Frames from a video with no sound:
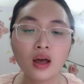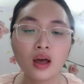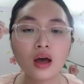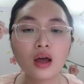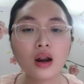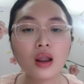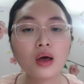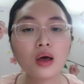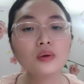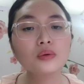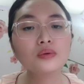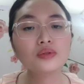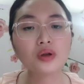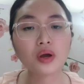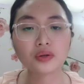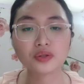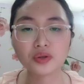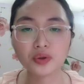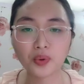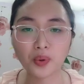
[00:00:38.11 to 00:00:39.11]
Hello,
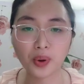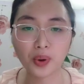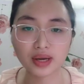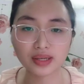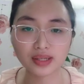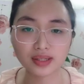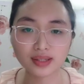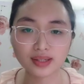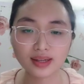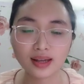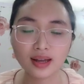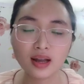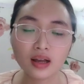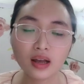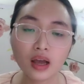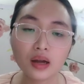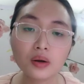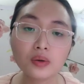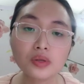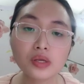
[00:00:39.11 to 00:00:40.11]
Dr. Quist.
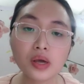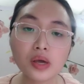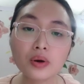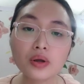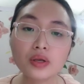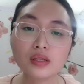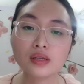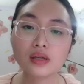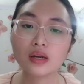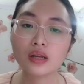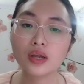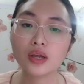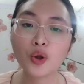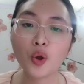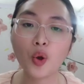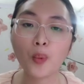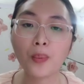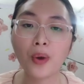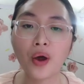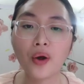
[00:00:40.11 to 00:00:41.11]
Can you tell us a
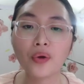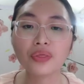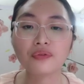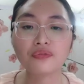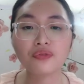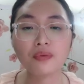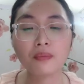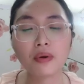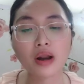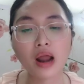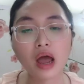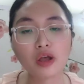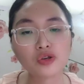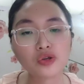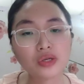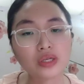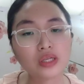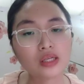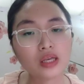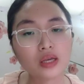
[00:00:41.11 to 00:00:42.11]
little about the
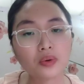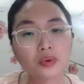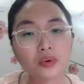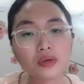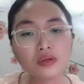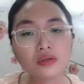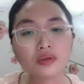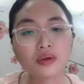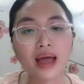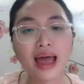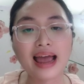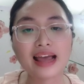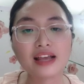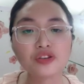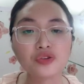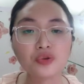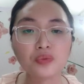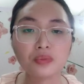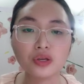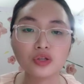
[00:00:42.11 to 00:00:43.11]
Fibonacci sequence to
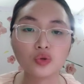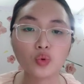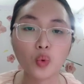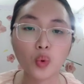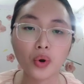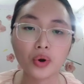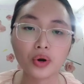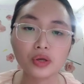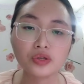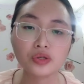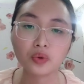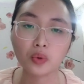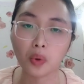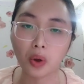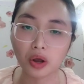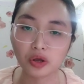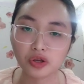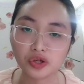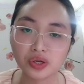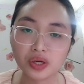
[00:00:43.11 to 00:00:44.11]
answer Miss Warwick's
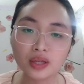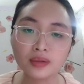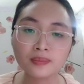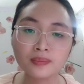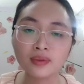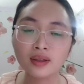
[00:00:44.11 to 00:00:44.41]
question?